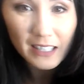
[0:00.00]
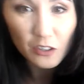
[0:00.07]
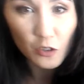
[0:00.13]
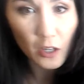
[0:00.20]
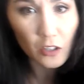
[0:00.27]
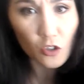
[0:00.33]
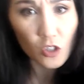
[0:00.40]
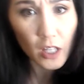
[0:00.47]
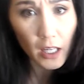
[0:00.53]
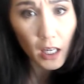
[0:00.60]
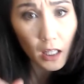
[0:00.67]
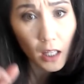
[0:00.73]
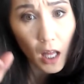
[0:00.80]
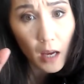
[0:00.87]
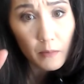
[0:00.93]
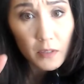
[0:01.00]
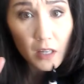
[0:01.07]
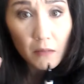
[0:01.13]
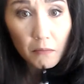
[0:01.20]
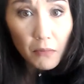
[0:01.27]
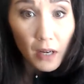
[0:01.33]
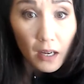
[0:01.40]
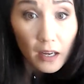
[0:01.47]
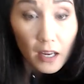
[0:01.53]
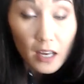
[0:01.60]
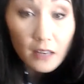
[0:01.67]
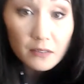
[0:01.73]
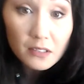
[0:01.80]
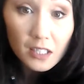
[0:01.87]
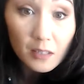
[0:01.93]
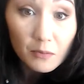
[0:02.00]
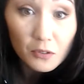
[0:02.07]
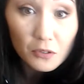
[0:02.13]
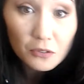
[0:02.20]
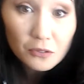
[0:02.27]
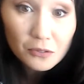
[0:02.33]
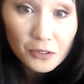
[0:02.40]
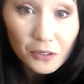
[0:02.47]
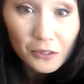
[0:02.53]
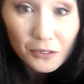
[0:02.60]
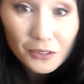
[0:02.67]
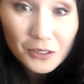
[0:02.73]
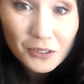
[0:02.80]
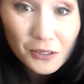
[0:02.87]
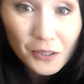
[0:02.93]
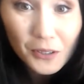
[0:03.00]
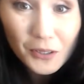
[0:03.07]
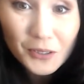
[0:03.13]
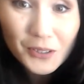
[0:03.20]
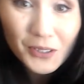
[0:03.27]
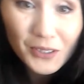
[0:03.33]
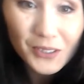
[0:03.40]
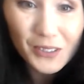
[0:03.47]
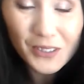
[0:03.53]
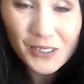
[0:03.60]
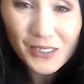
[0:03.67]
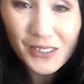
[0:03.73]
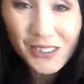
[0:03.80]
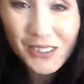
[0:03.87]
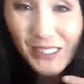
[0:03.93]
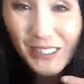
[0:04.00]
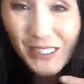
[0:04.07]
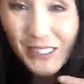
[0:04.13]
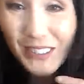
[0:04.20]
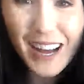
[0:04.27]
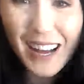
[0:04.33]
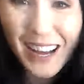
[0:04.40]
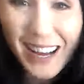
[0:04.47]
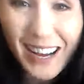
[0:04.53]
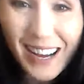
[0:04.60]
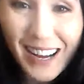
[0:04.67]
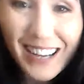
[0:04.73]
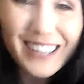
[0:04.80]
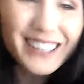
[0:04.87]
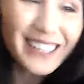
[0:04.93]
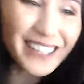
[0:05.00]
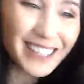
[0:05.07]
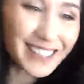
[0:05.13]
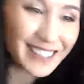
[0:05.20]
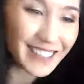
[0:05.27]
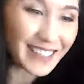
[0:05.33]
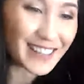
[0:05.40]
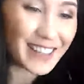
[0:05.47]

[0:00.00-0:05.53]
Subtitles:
You hear just like climbs up by half steps, do, do, do, do, do, do, do, da, like